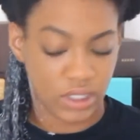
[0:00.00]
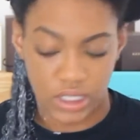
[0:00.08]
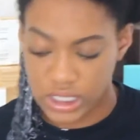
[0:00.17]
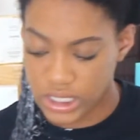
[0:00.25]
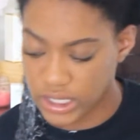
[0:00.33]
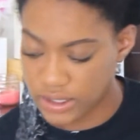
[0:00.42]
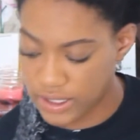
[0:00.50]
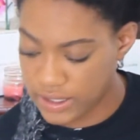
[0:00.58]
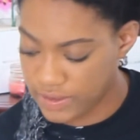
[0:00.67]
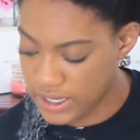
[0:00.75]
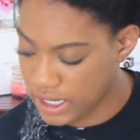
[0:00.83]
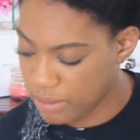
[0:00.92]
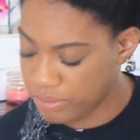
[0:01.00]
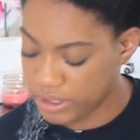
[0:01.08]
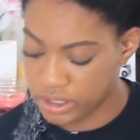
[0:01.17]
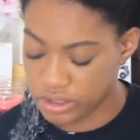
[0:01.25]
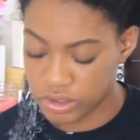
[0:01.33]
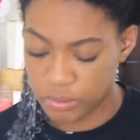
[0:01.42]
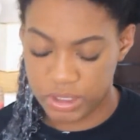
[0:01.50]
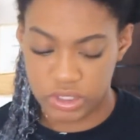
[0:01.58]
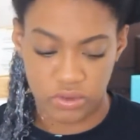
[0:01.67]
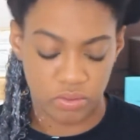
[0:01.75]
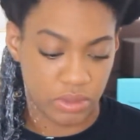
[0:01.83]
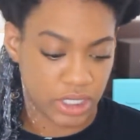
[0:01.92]
Yeah, I think I put a little bit
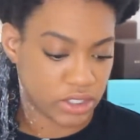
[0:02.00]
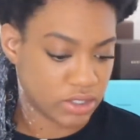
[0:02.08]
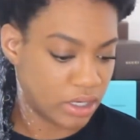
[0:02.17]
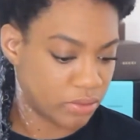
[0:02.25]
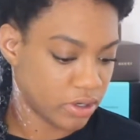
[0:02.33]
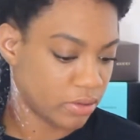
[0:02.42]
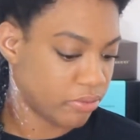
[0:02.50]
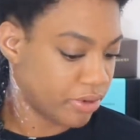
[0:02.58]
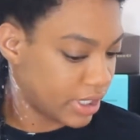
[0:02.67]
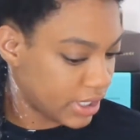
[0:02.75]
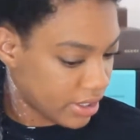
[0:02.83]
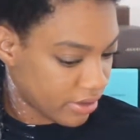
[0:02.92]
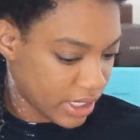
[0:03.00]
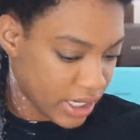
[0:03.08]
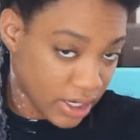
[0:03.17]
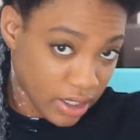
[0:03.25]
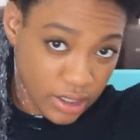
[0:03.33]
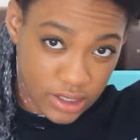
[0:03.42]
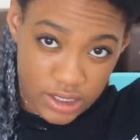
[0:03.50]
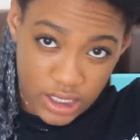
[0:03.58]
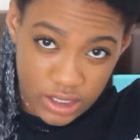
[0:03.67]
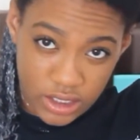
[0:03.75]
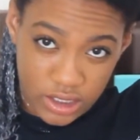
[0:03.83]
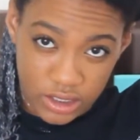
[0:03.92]
too much, so I'm going to bring down that other
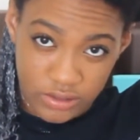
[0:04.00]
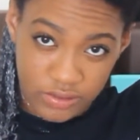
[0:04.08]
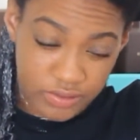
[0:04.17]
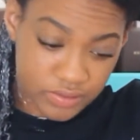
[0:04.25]
section.